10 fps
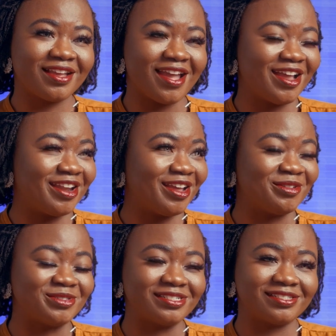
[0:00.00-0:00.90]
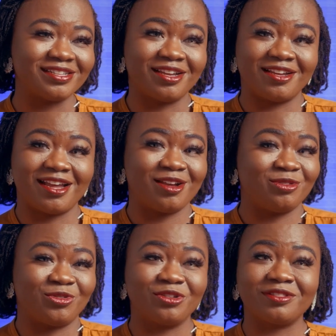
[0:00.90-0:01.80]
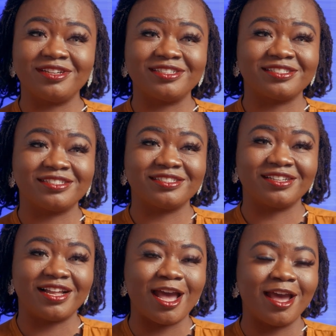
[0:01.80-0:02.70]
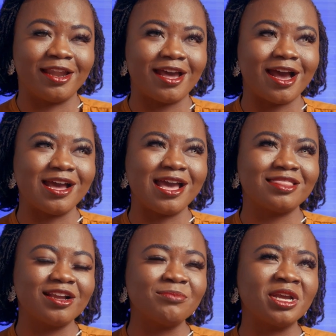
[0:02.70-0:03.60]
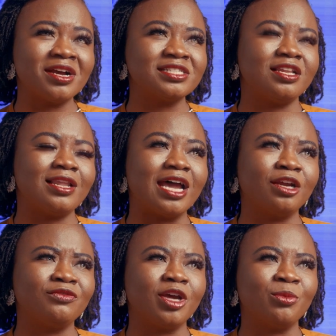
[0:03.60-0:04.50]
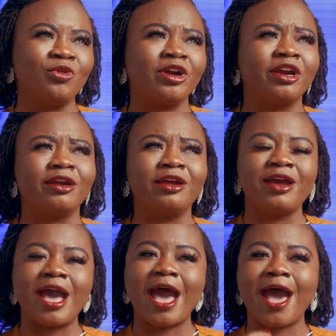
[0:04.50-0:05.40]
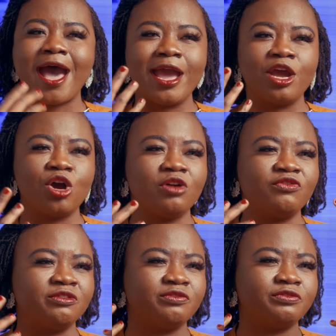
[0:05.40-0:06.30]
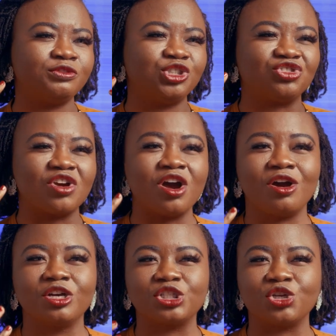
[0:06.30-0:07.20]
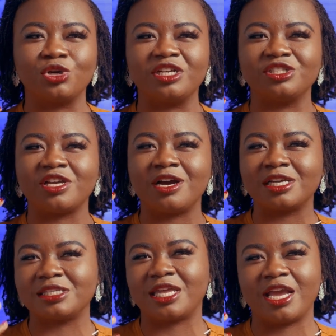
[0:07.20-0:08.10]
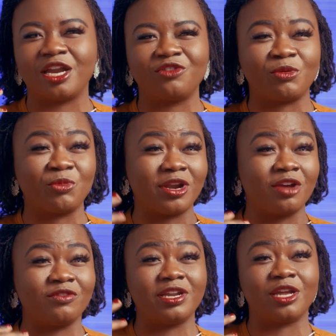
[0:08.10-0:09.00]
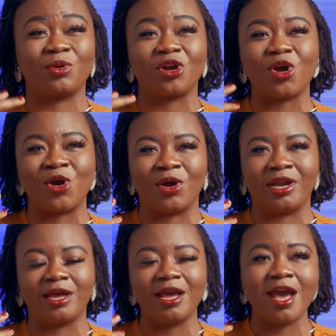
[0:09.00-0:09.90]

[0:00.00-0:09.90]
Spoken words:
And it was ruthless. And I think because a lot of them were high off of drugs or intoxicated from whatever they were on,